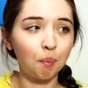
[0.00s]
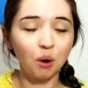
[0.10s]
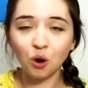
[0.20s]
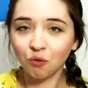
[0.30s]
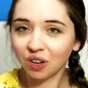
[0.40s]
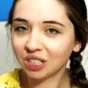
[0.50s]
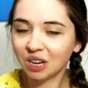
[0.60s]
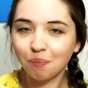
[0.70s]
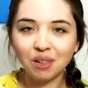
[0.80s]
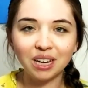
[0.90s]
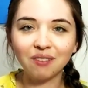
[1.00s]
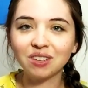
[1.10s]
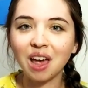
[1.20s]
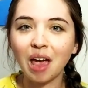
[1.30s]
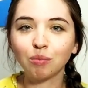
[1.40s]
perfect, plenty of
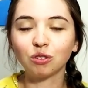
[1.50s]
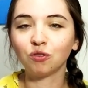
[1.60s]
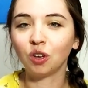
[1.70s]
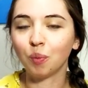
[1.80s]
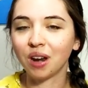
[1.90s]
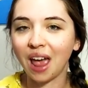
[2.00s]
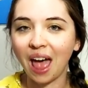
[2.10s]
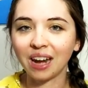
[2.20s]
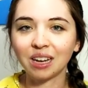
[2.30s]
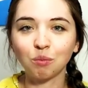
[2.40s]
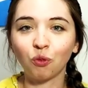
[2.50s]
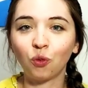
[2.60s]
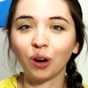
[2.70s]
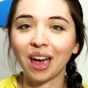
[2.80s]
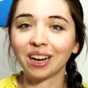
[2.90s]
time to film and edit
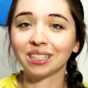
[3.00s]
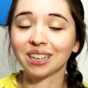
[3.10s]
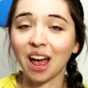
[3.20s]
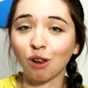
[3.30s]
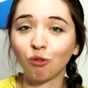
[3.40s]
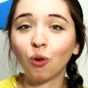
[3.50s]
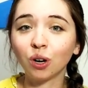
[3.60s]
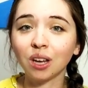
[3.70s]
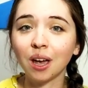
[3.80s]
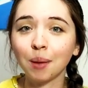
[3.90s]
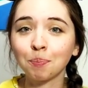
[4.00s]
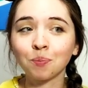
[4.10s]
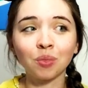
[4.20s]
before heading to California.